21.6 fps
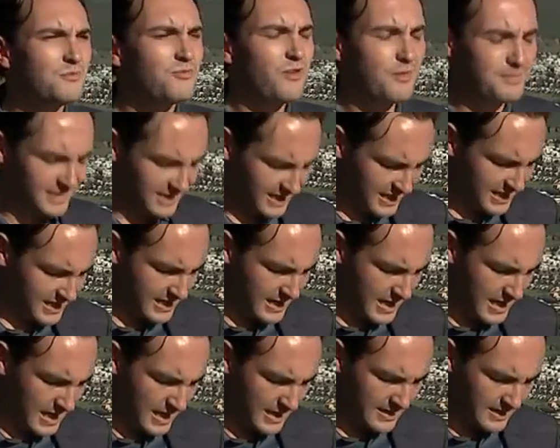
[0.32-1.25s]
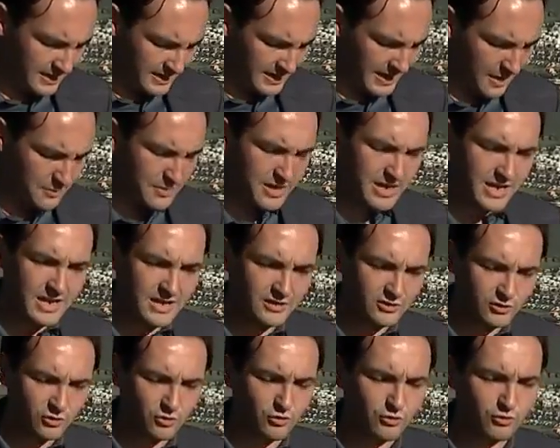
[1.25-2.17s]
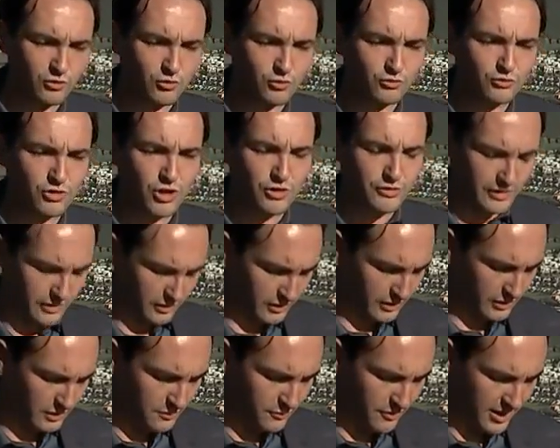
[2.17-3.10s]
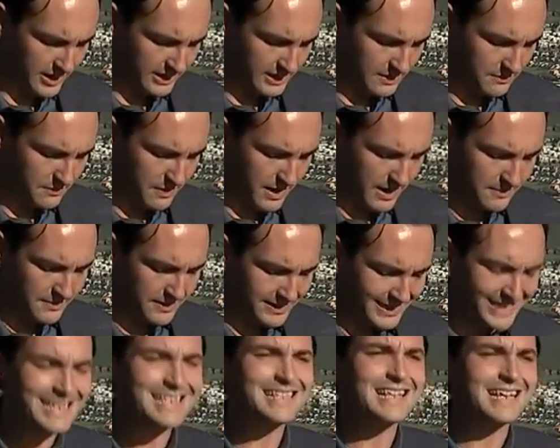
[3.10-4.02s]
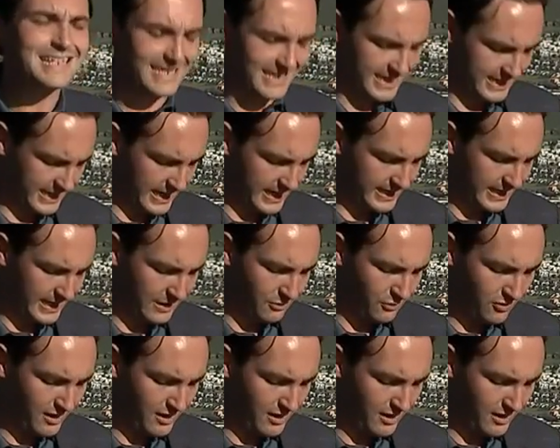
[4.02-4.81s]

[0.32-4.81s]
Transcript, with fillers: Prime Minister, the other day we saw your no-deal Brexit papers. In it they detailed how